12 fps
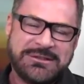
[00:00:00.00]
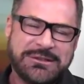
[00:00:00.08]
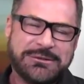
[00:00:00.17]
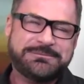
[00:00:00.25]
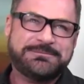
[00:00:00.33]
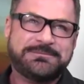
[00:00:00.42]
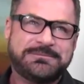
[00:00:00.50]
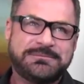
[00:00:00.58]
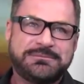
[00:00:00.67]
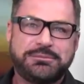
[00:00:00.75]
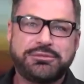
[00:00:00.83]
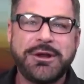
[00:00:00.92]
So
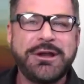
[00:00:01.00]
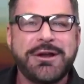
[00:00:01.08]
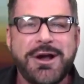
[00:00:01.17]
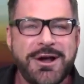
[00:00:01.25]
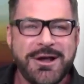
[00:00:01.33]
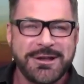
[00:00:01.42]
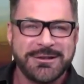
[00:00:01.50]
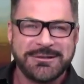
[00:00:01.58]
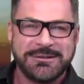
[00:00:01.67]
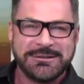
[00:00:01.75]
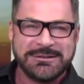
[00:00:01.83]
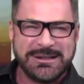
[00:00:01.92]
bring it on.
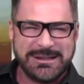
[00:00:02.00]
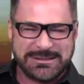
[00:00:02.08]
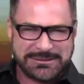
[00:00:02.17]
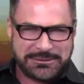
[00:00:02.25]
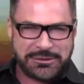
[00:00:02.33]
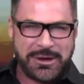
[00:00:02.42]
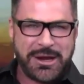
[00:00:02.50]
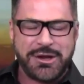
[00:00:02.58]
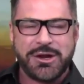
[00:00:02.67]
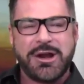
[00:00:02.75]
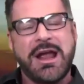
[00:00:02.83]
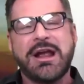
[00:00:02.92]
It's great.
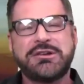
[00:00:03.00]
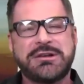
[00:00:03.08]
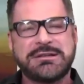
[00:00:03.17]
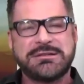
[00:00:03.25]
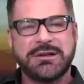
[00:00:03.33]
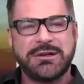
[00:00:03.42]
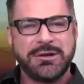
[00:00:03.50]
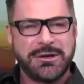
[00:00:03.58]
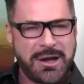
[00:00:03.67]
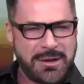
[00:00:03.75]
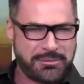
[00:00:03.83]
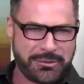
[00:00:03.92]
You're a hairdresser. You're
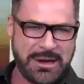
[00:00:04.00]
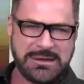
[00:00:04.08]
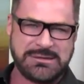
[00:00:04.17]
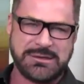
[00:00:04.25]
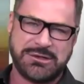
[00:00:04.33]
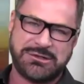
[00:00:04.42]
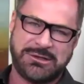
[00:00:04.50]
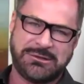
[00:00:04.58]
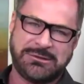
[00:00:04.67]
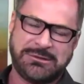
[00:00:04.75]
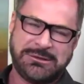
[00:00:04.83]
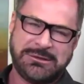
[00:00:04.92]
not a brain
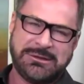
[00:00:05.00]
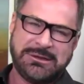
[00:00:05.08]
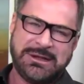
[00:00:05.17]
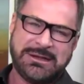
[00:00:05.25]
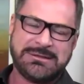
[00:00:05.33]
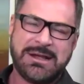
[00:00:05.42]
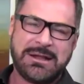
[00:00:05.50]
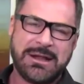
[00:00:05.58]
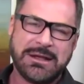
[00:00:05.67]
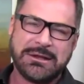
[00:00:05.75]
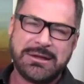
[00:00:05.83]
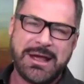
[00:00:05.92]
surgeon. It's not
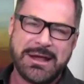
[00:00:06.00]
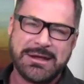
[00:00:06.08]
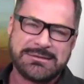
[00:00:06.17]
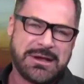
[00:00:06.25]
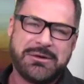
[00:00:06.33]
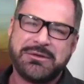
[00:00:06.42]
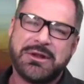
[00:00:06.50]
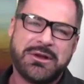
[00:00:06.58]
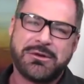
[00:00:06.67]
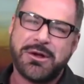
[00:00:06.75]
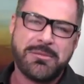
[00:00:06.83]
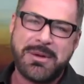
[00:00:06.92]
like a leg. It's always going
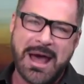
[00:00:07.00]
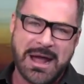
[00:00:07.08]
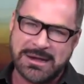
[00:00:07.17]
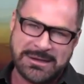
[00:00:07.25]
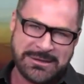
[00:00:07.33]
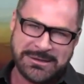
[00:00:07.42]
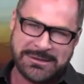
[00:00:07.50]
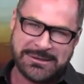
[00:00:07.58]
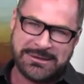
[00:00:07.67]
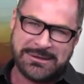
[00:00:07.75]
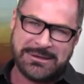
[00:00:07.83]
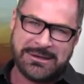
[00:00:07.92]
to grow back.
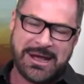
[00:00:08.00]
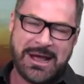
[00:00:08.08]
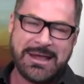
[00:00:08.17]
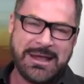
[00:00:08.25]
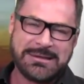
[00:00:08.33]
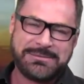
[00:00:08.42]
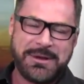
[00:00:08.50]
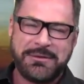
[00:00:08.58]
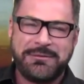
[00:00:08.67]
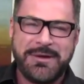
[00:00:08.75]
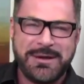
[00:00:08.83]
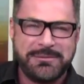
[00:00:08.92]
I can't spell
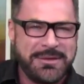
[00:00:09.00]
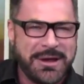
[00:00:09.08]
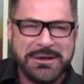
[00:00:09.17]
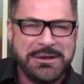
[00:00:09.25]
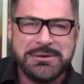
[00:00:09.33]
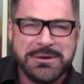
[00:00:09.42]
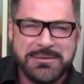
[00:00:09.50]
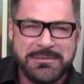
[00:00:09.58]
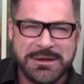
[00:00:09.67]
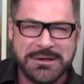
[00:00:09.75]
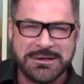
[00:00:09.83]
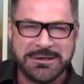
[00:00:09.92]
fun without you in the
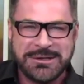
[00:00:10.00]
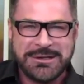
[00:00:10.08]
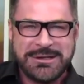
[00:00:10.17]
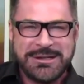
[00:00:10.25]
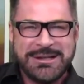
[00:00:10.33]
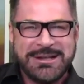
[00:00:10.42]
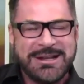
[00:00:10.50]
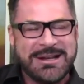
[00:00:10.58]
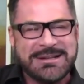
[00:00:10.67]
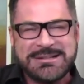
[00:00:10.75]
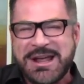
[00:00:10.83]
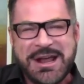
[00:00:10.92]
middle. And
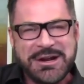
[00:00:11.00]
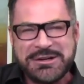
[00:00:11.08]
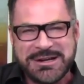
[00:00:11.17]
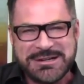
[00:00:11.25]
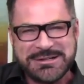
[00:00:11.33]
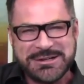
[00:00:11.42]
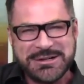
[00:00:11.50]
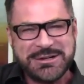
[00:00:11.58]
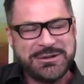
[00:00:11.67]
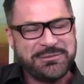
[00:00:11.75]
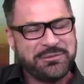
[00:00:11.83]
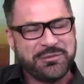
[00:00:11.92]
as a
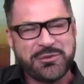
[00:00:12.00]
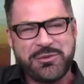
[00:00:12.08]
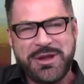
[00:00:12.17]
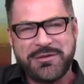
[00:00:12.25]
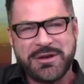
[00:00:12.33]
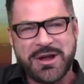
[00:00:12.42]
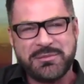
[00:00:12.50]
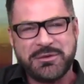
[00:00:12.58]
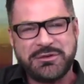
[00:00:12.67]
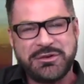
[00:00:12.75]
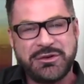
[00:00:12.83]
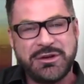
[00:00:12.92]
hairdresser, we have an
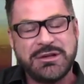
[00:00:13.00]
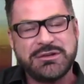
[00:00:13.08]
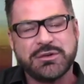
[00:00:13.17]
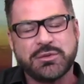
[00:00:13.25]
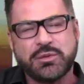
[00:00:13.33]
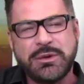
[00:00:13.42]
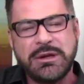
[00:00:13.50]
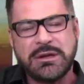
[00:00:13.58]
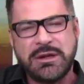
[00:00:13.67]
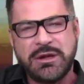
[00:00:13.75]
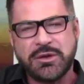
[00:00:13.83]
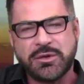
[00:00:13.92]
opportunity to
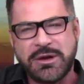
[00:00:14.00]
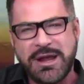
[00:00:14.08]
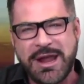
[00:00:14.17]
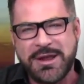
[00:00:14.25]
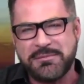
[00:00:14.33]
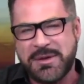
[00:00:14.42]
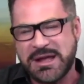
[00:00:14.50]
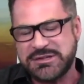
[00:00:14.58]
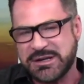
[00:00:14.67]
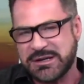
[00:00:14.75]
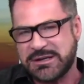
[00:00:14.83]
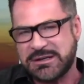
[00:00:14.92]
really create
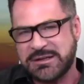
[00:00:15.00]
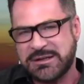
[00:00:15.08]
magic.